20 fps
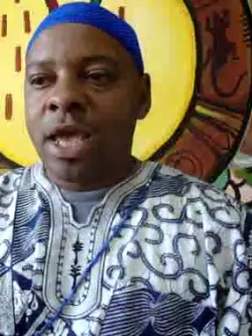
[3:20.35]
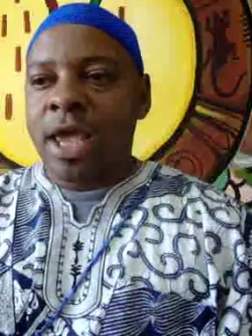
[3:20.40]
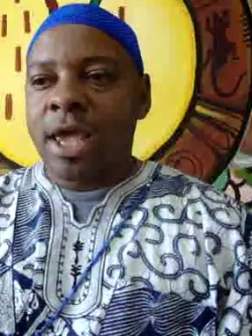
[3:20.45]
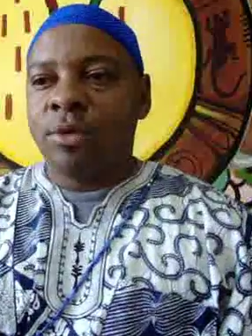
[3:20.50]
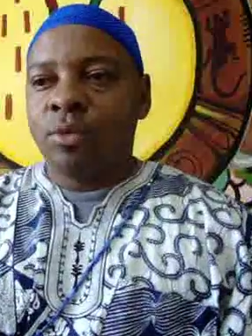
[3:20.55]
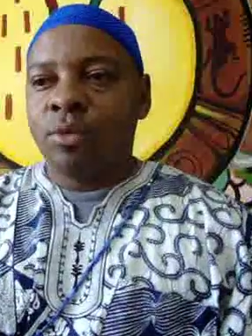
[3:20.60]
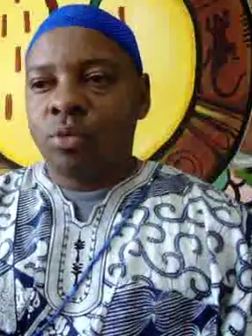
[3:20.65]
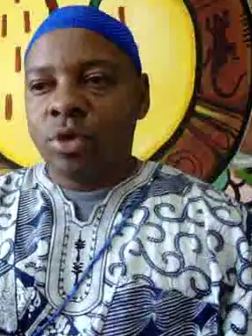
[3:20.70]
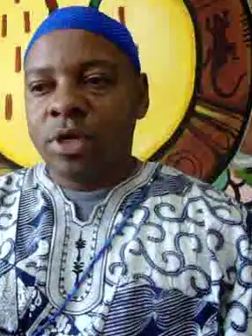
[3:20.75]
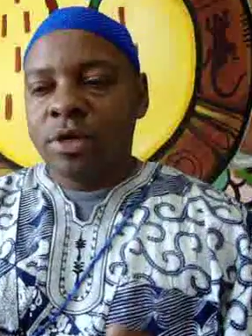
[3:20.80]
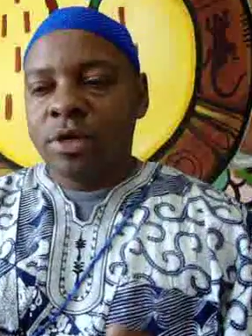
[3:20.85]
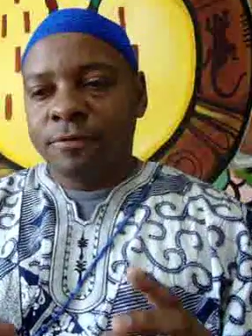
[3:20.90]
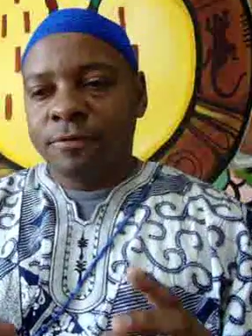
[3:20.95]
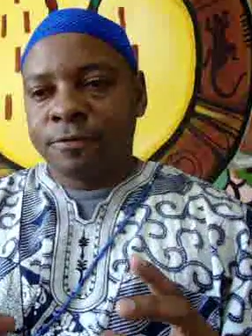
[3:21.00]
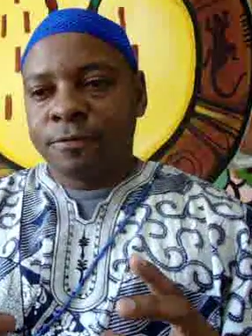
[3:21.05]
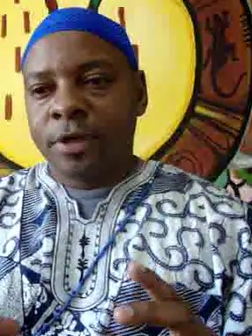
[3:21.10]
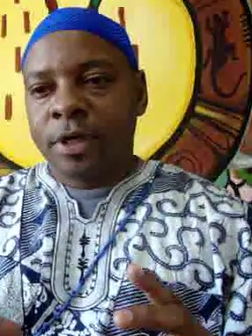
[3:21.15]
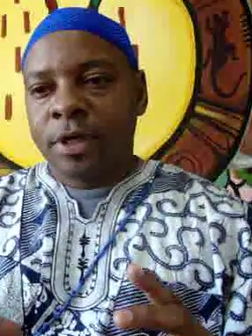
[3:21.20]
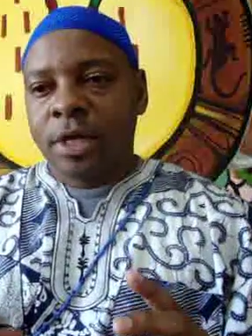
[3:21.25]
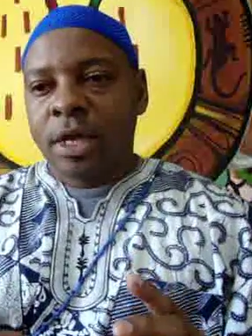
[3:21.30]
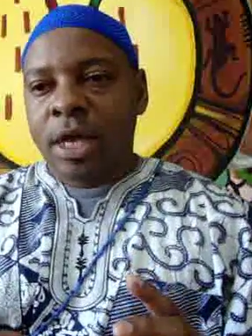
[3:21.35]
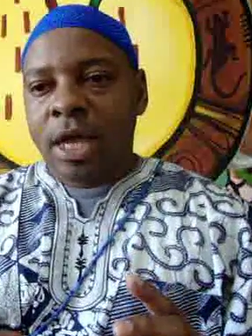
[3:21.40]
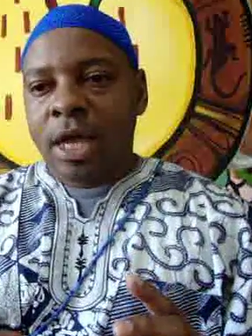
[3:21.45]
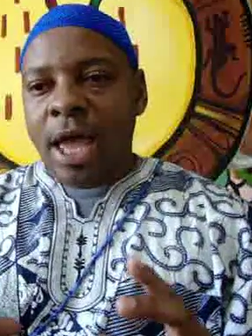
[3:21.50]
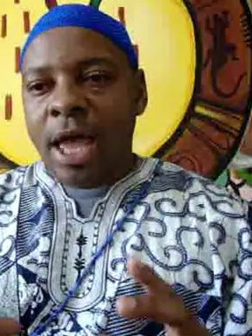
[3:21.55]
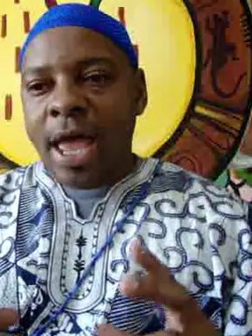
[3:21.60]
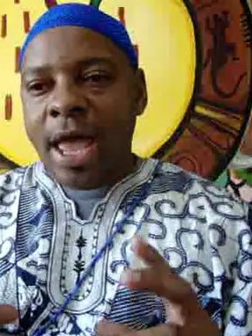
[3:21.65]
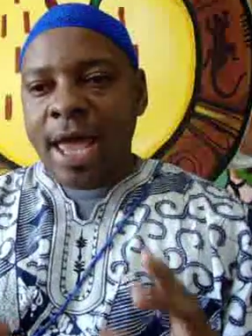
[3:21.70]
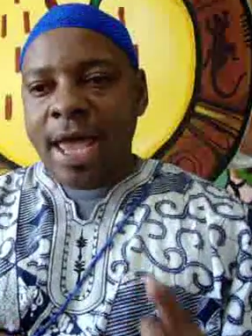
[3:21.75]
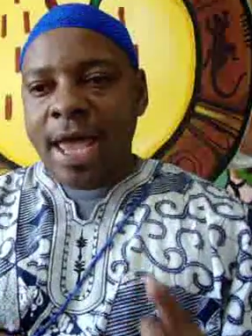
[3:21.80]
and we've
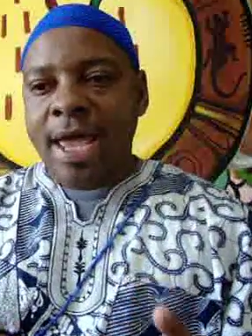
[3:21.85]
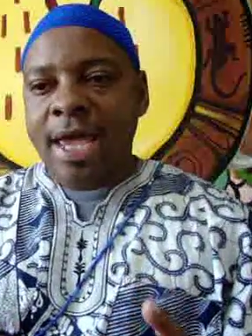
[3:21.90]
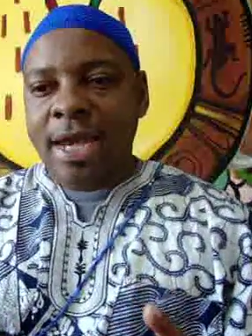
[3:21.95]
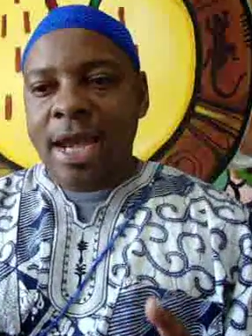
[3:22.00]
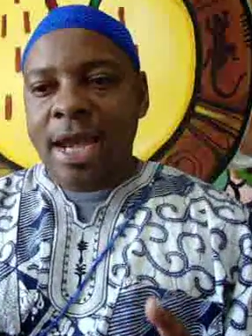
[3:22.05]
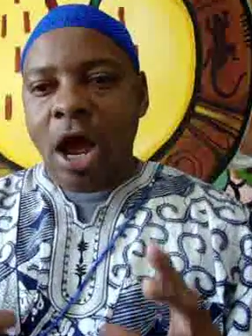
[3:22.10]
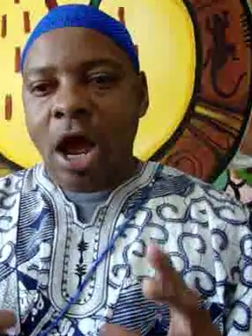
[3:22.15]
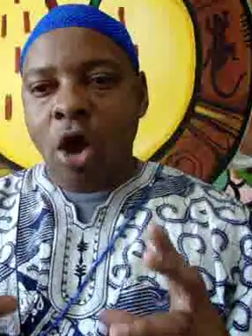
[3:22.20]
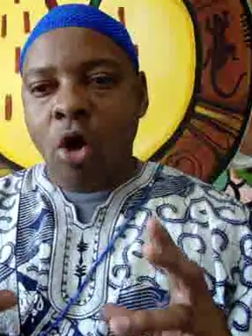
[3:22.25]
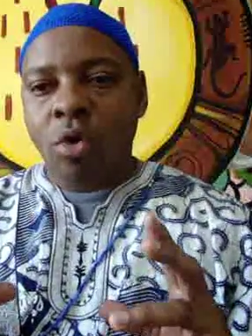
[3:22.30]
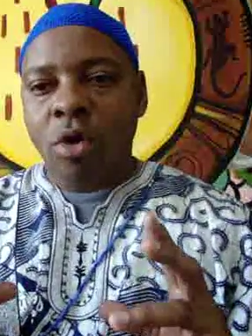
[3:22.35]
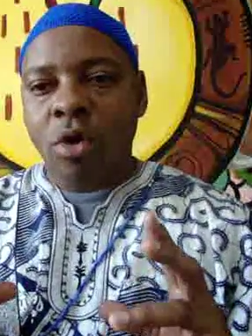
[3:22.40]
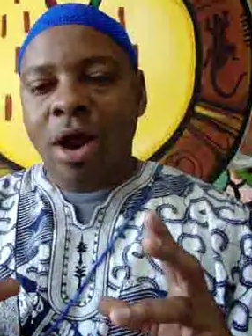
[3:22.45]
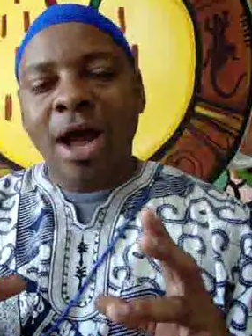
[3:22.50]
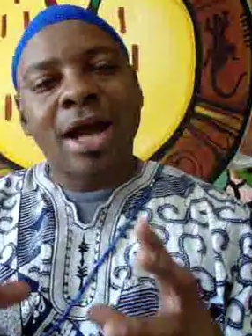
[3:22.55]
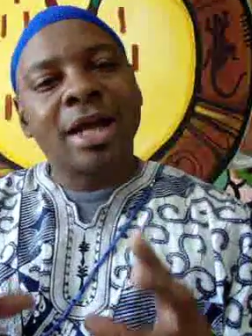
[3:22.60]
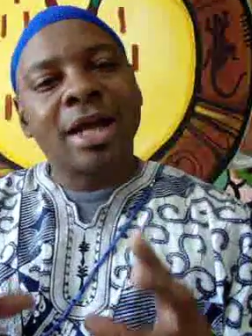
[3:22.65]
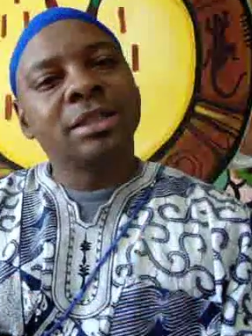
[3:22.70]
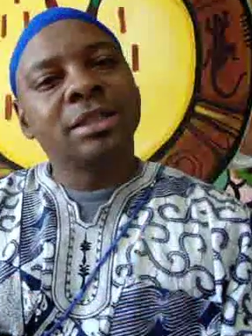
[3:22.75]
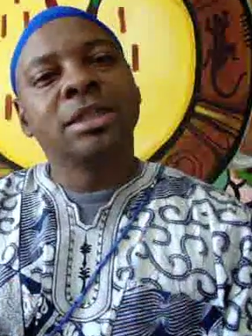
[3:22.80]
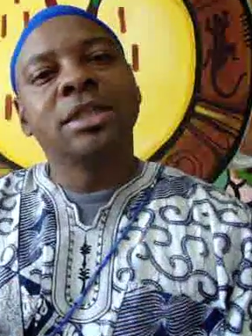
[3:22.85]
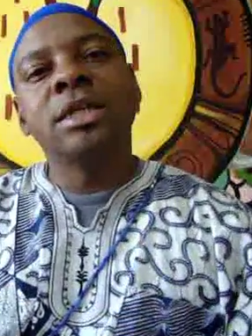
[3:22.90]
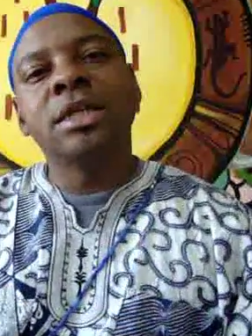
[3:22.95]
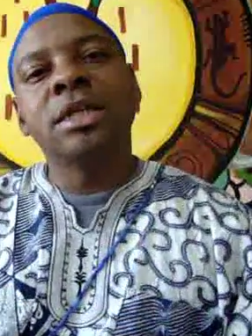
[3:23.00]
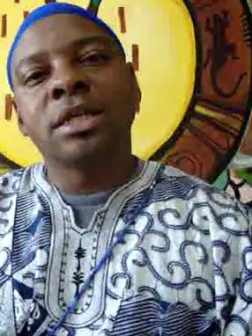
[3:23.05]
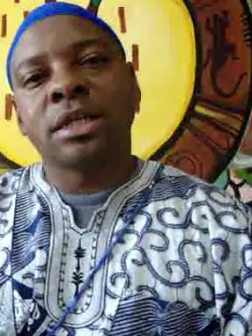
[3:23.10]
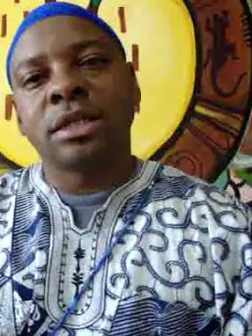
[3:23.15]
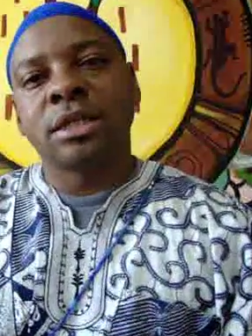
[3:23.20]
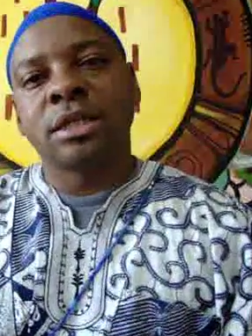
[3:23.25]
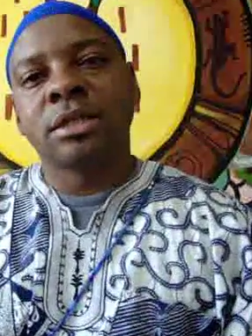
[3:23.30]
had our
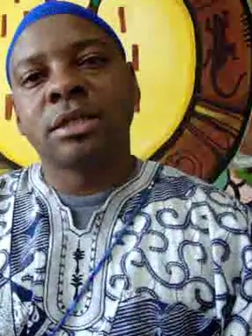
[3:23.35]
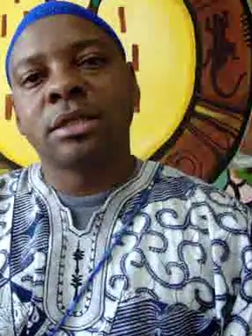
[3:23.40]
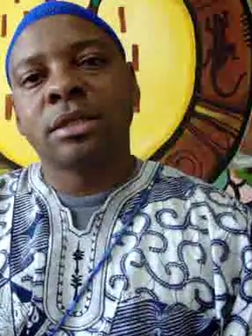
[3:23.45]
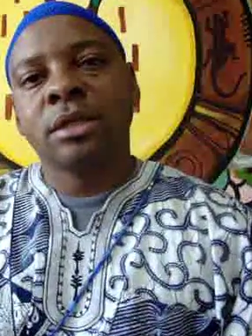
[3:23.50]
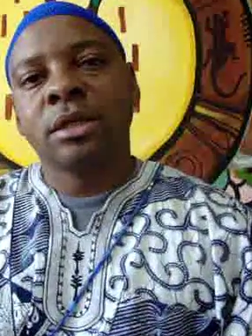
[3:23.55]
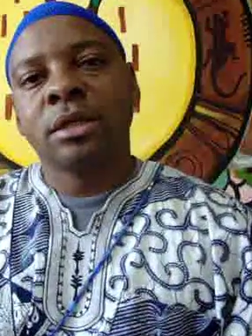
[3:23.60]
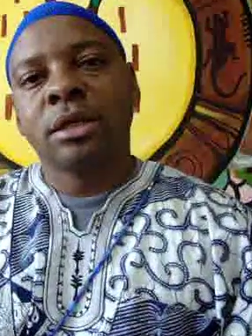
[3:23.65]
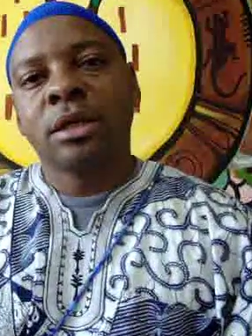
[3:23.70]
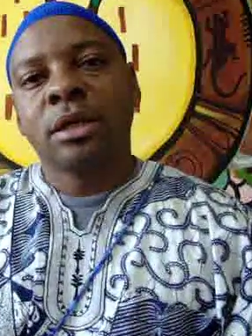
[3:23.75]
ideas